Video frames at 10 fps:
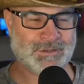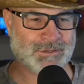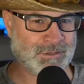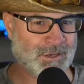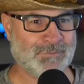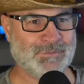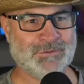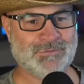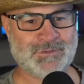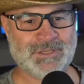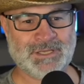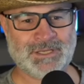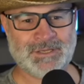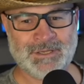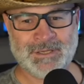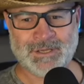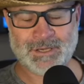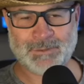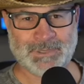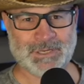Obviously,
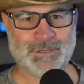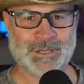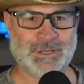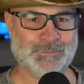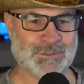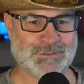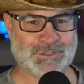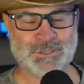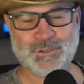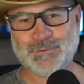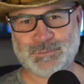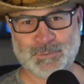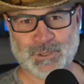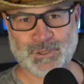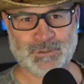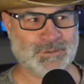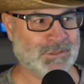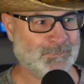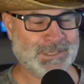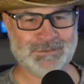mental health is a huge part.
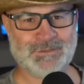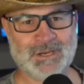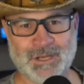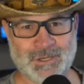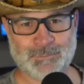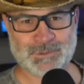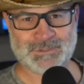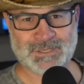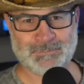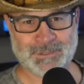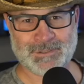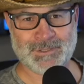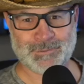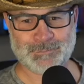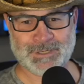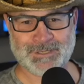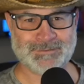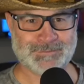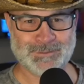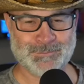I mean, he's got 100% mental health rating,
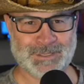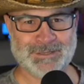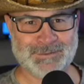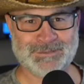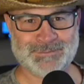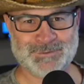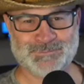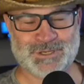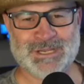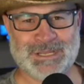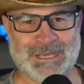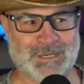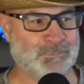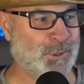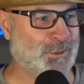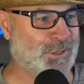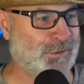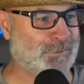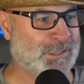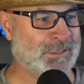so that that's a gigantic part
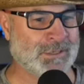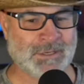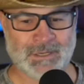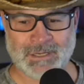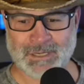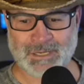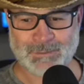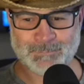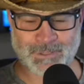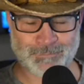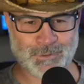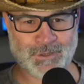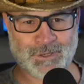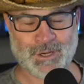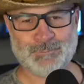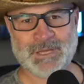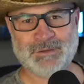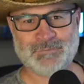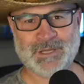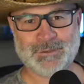of it. Um, if you're a
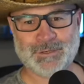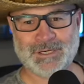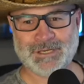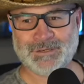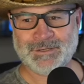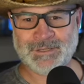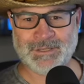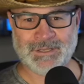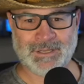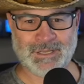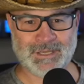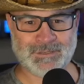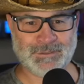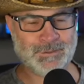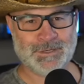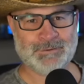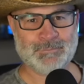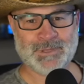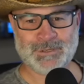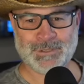combat veteran and you don't have a
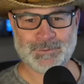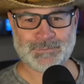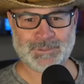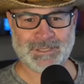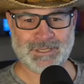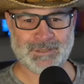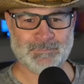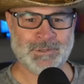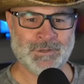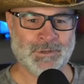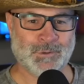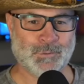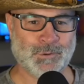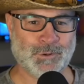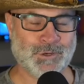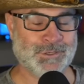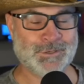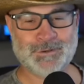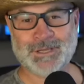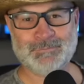mental health claim or you
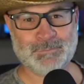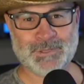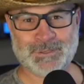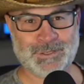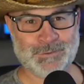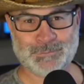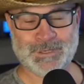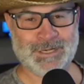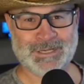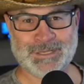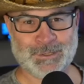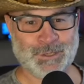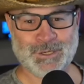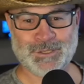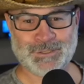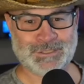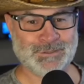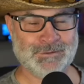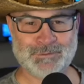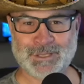don't have a mental health rating at all and
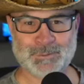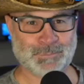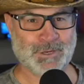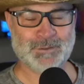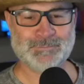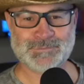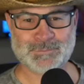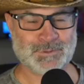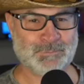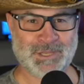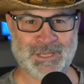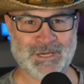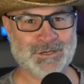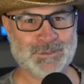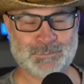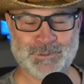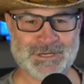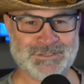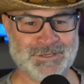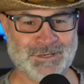you have a lot of problems with pain and
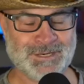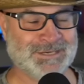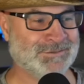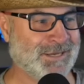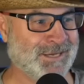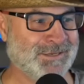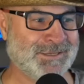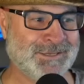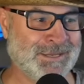depression and anxiety,